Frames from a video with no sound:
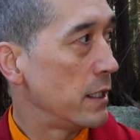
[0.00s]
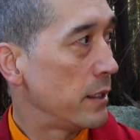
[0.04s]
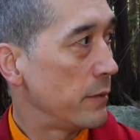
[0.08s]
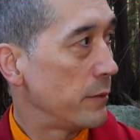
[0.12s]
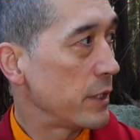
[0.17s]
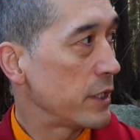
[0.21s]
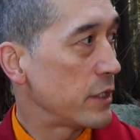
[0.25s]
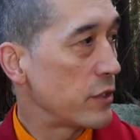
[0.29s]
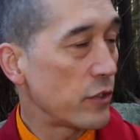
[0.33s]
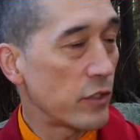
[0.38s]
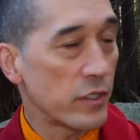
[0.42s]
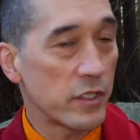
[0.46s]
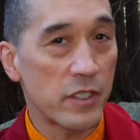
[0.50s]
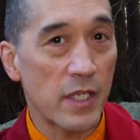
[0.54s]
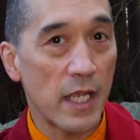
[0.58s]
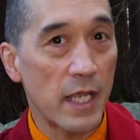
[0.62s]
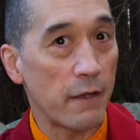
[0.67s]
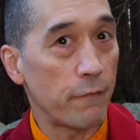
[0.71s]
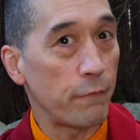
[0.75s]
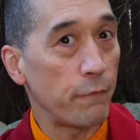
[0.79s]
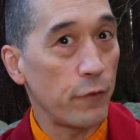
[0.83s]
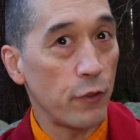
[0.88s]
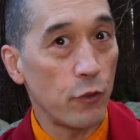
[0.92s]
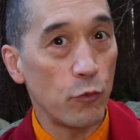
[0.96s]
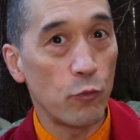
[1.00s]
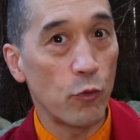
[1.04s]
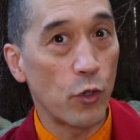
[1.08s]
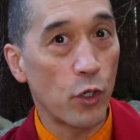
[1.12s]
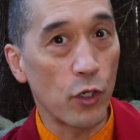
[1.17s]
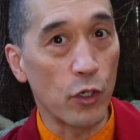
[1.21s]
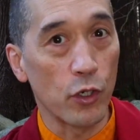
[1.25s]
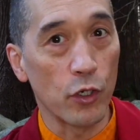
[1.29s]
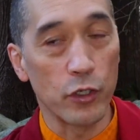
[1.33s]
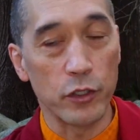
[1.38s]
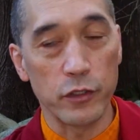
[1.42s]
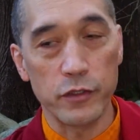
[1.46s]
because you can say a few
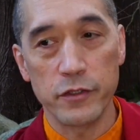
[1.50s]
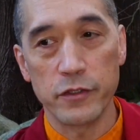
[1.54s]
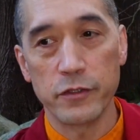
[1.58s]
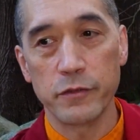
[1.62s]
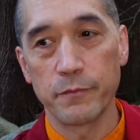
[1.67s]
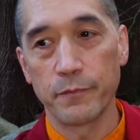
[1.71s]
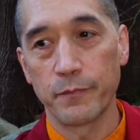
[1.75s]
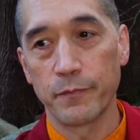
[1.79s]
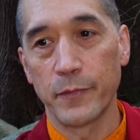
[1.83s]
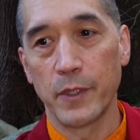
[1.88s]
words,